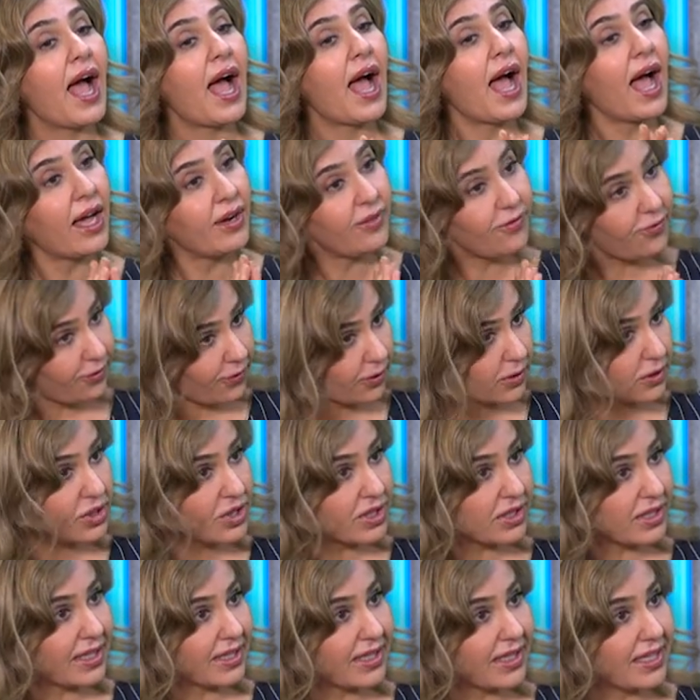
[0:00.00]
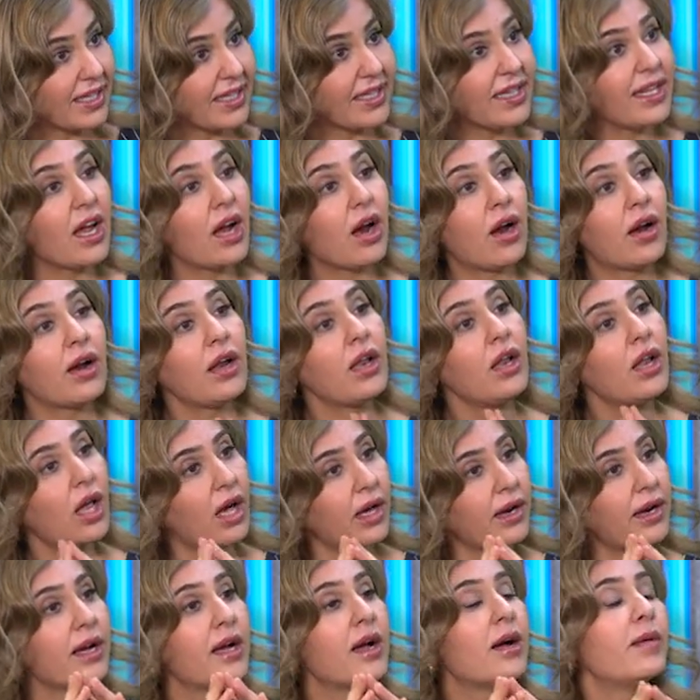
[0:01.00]
Unfortunately, there are a
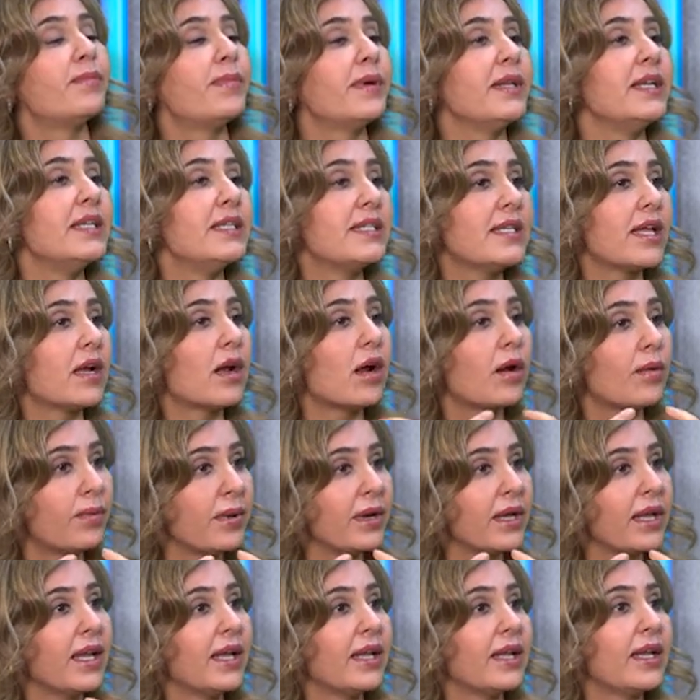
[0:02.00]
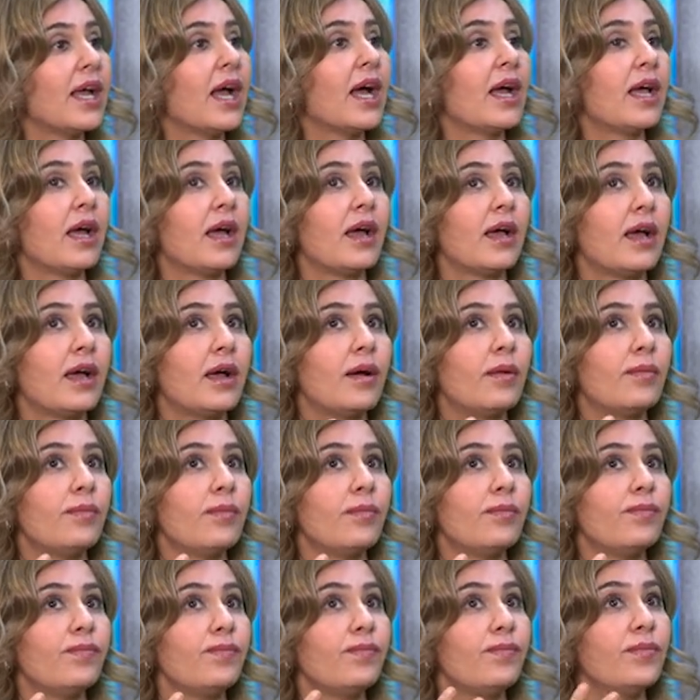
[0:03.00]
lot of companies that are bringing
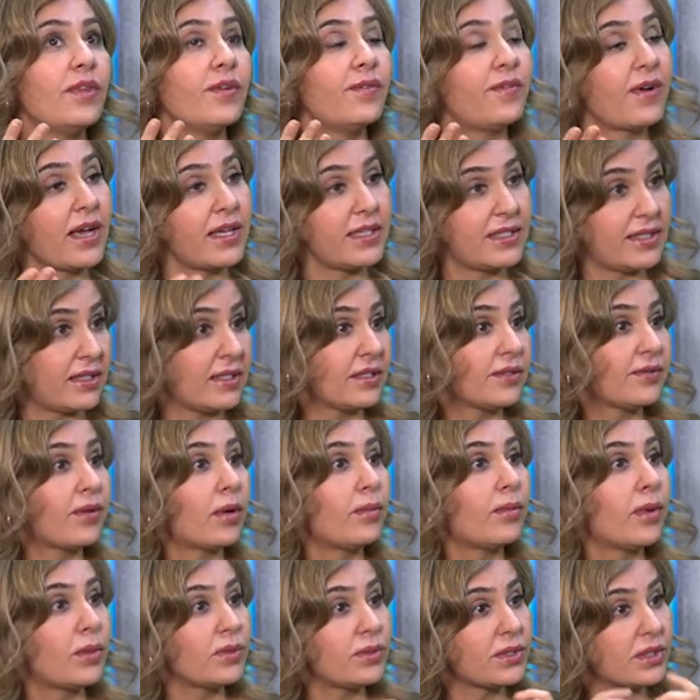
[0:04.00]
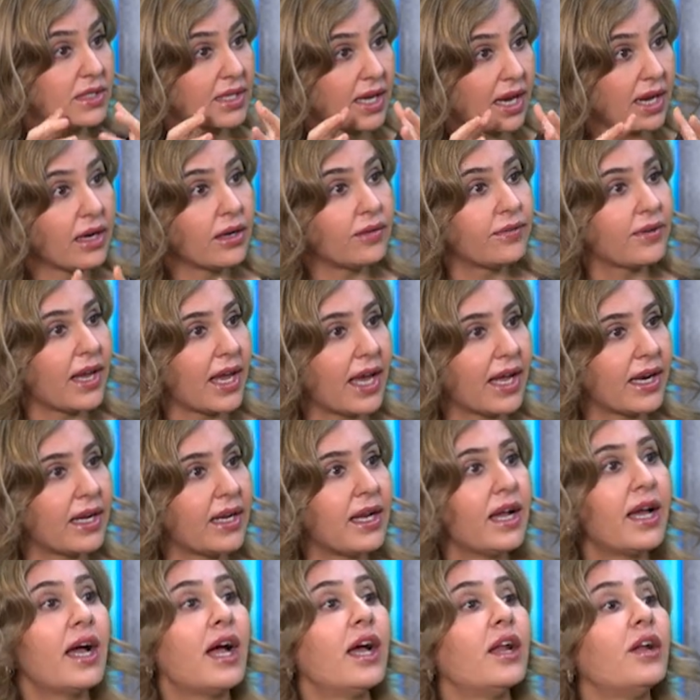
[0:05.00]
devices from outside of
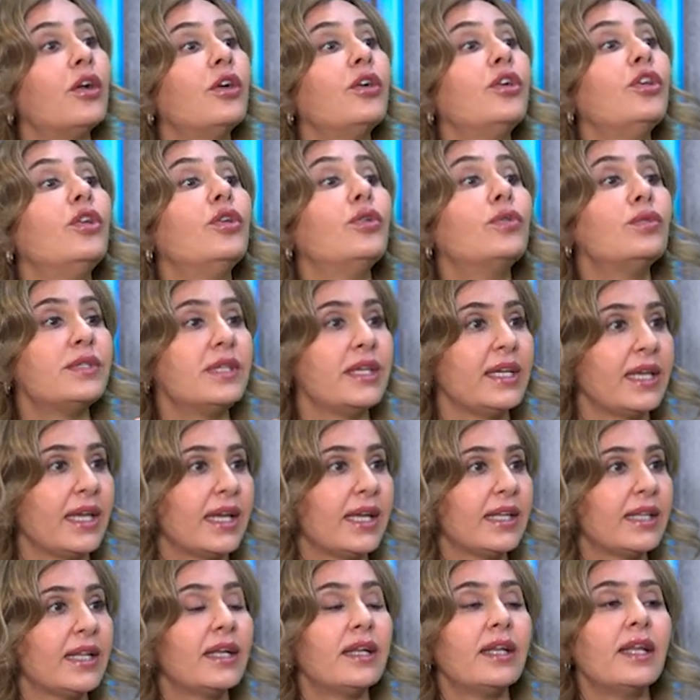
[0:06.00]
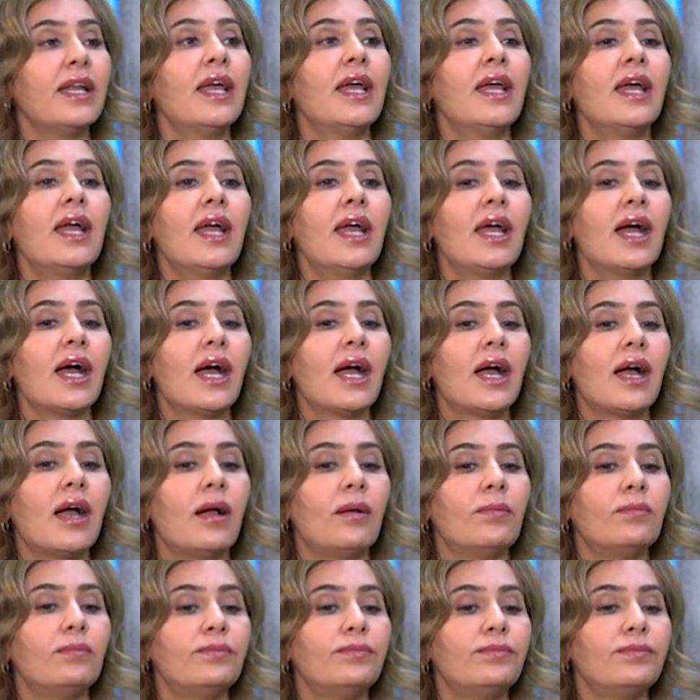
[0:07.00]
Canada and are using it. And
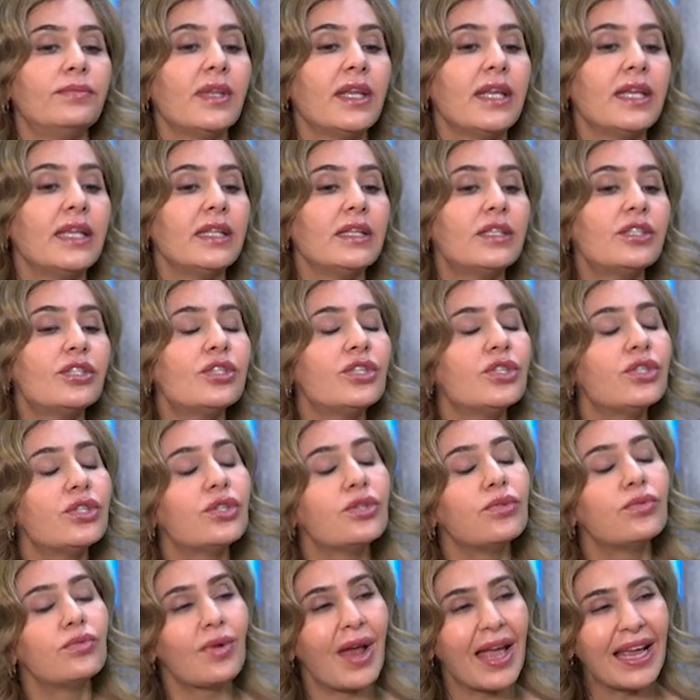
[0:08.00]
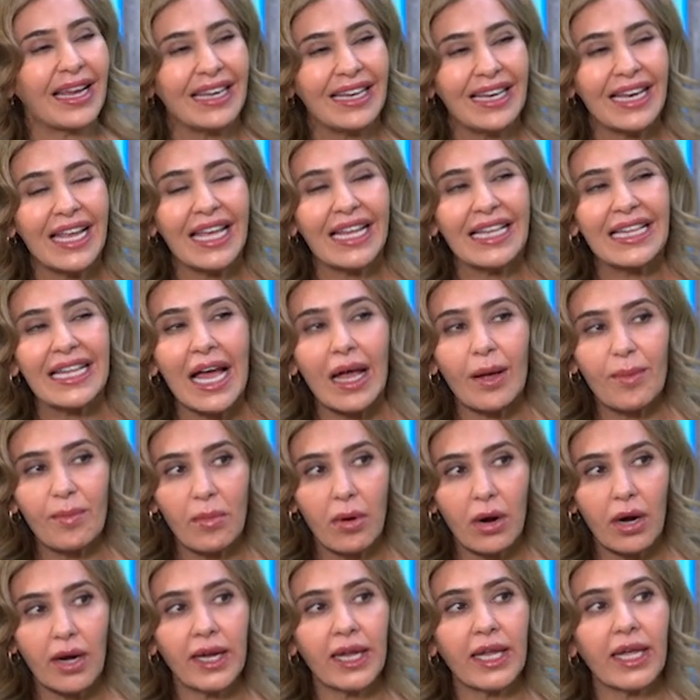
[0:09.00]
to regulate that
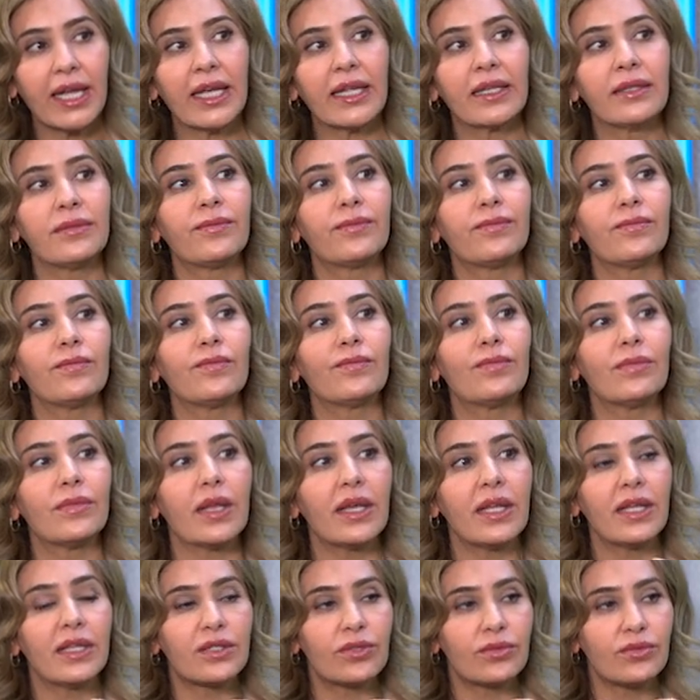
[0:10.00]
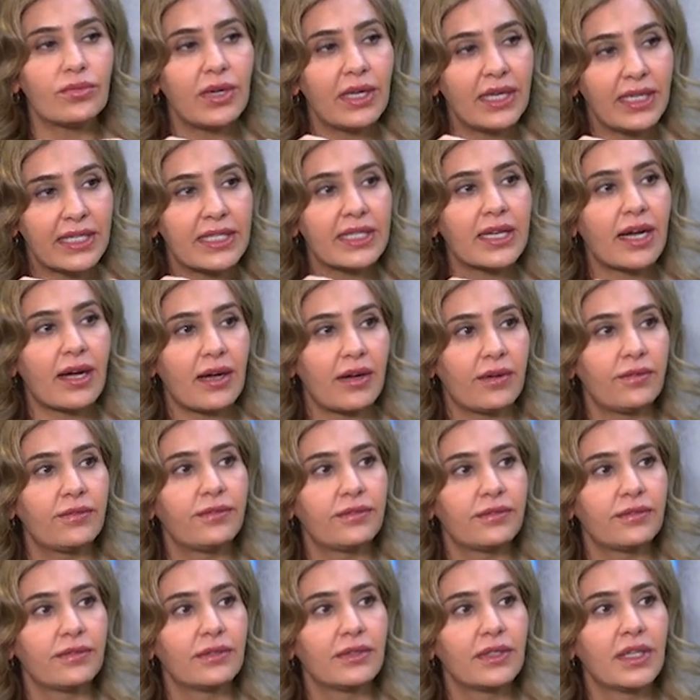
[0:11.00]
market, it's really
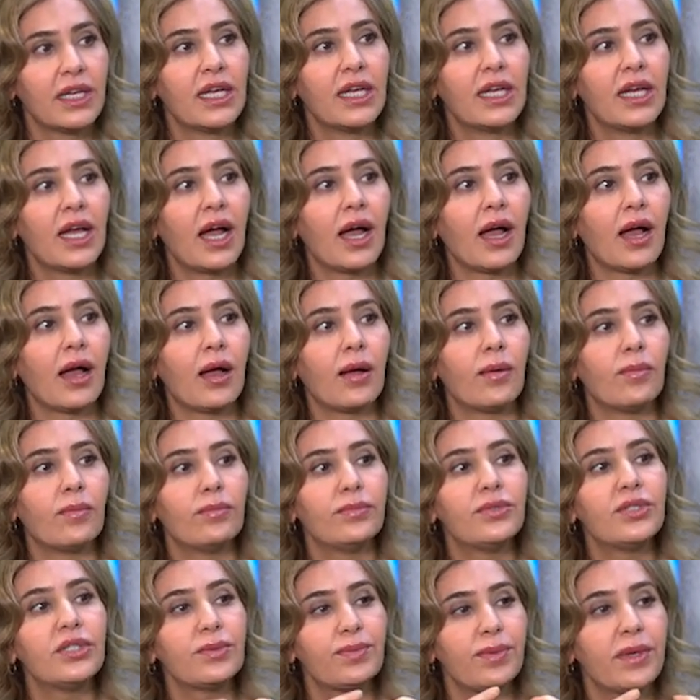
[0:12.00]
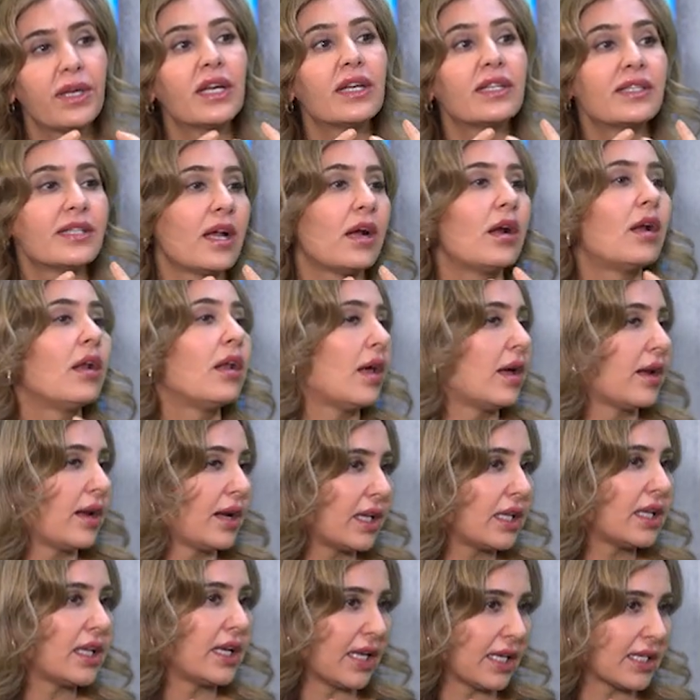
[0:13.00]
tough, just because there are a lot
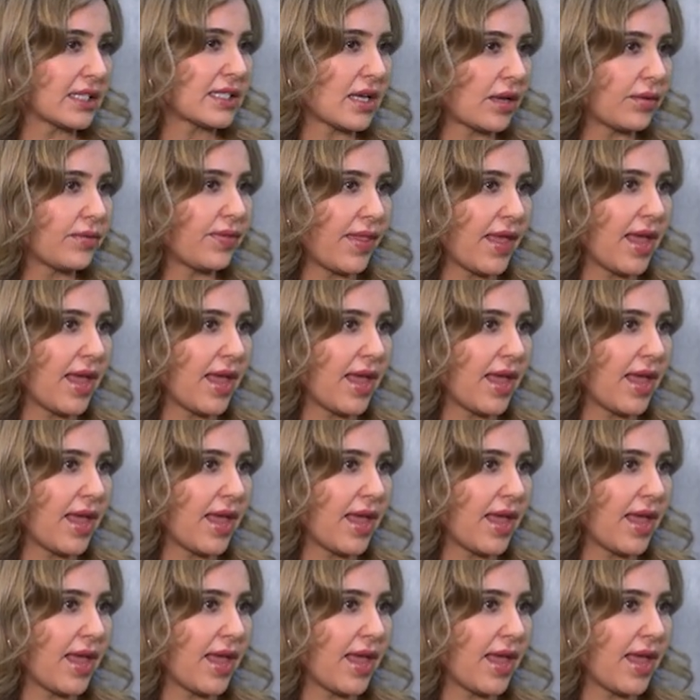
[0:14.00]
of clinics out